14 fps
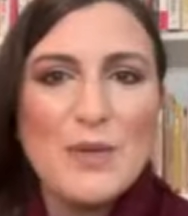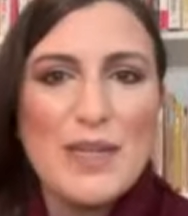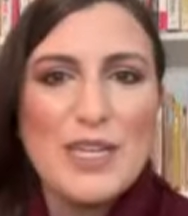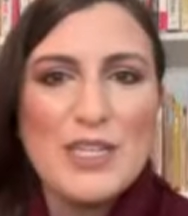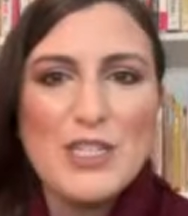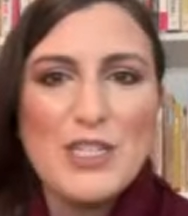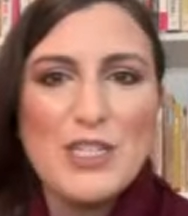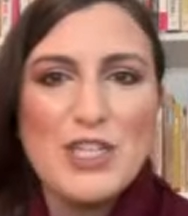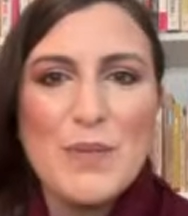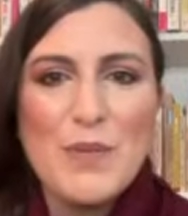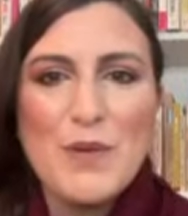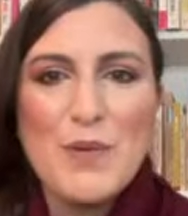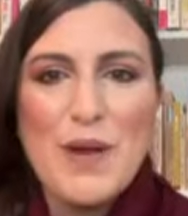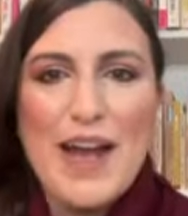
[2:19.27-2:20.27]
the
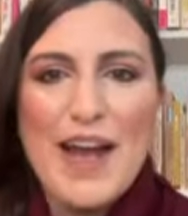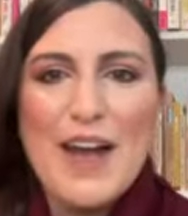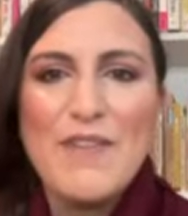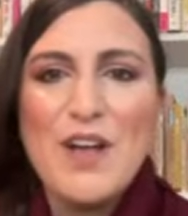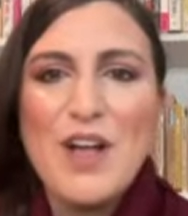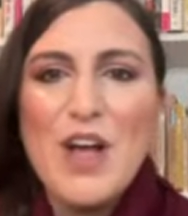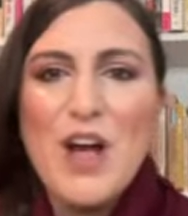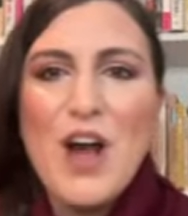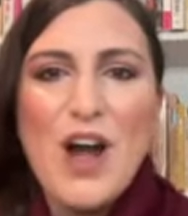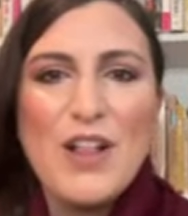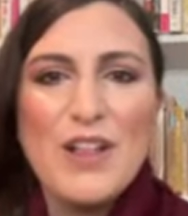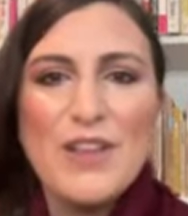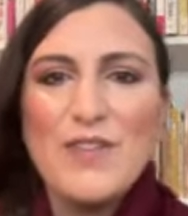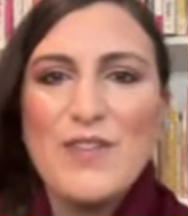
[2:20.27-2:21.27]
relationship, you have
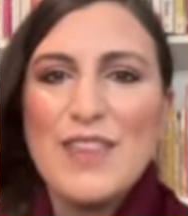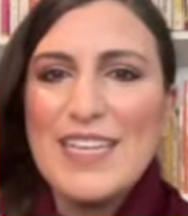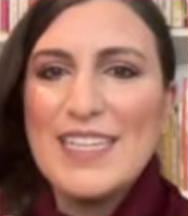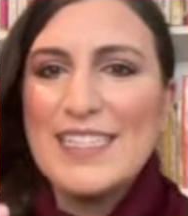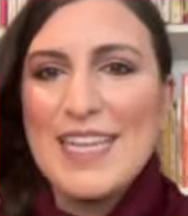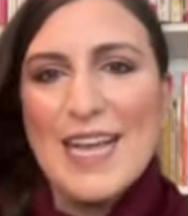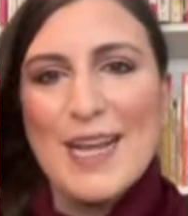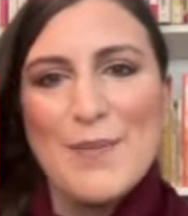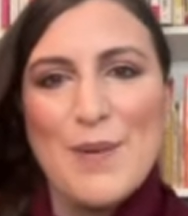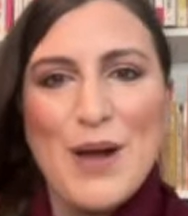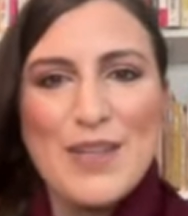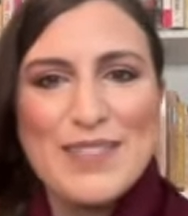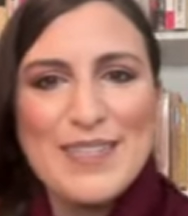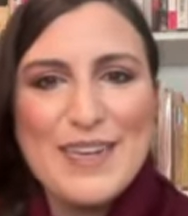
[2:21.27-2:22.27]
all of these like
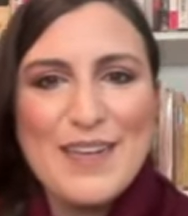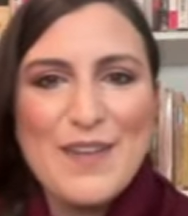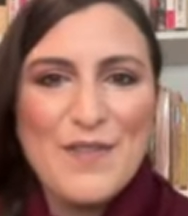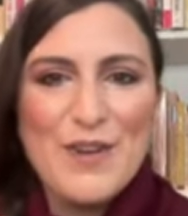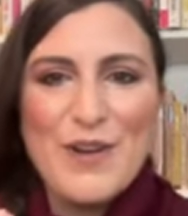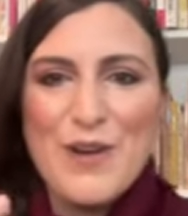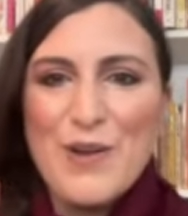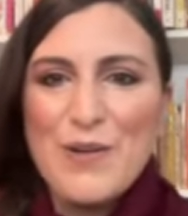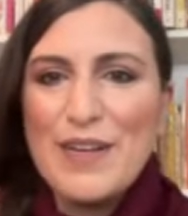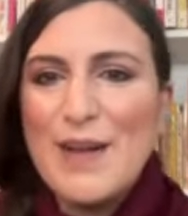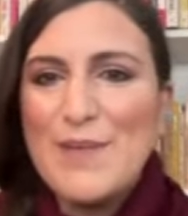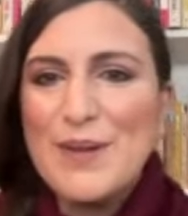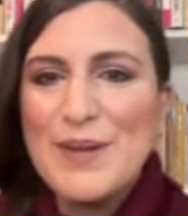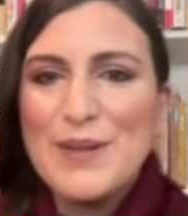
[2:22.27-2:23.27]
positive
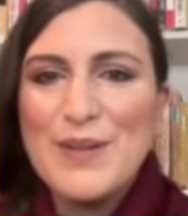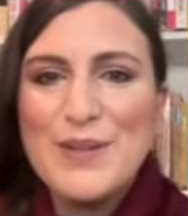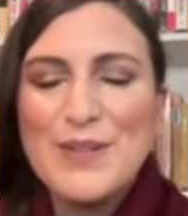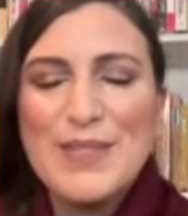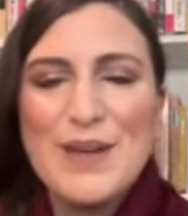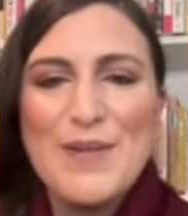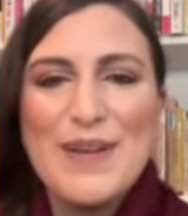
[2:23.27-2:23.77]
neurochemicals going